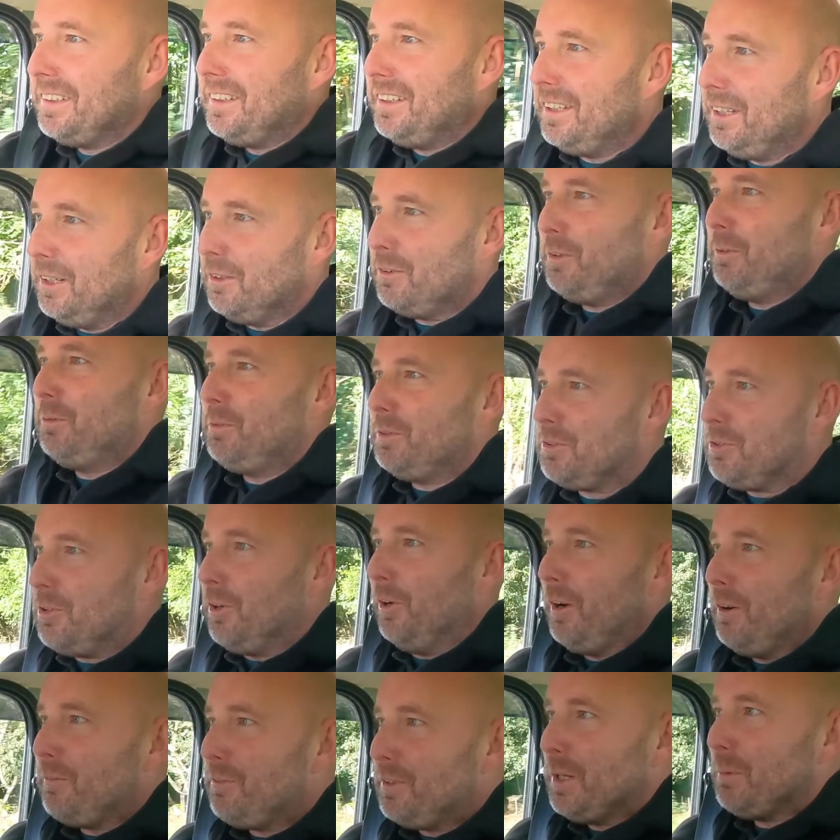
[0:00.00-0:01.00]
And I was
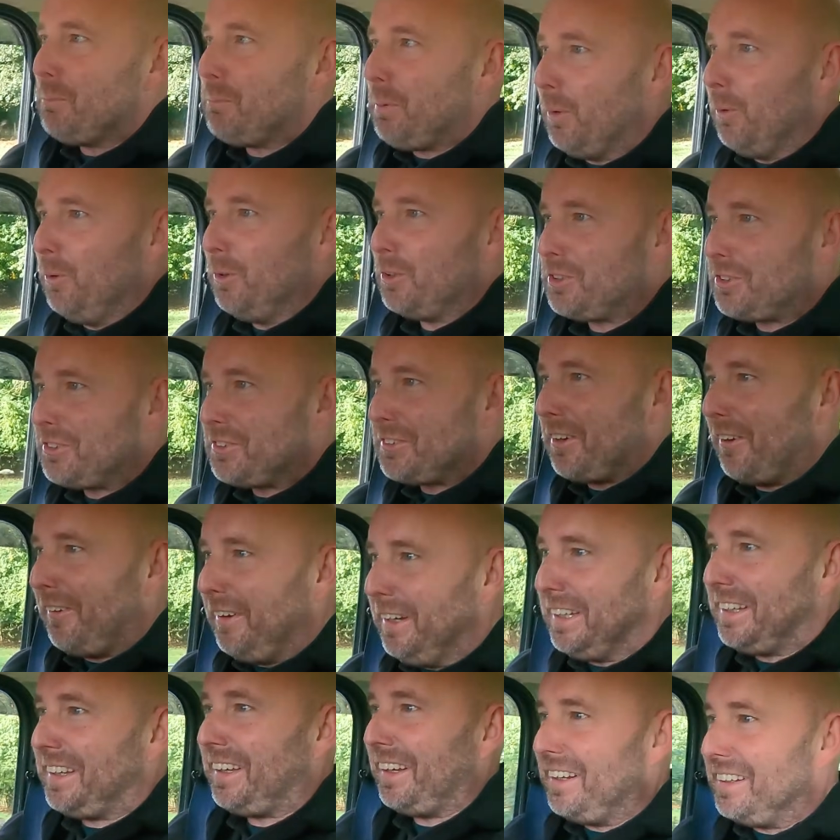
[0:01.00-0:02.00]
driving a Porsche
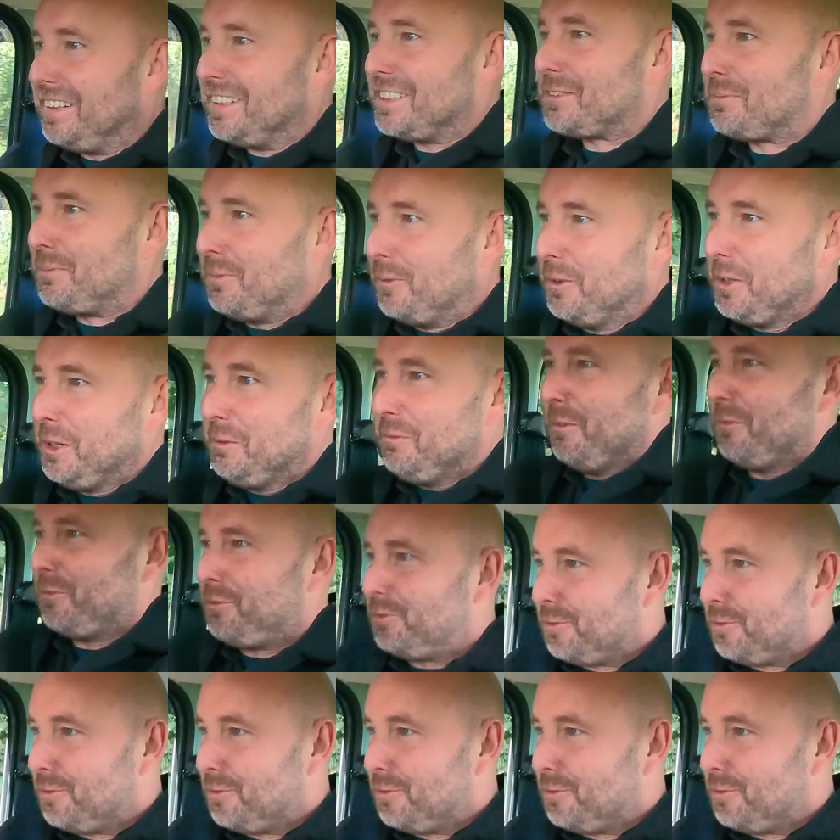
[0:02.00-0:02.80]
Taycan this morning with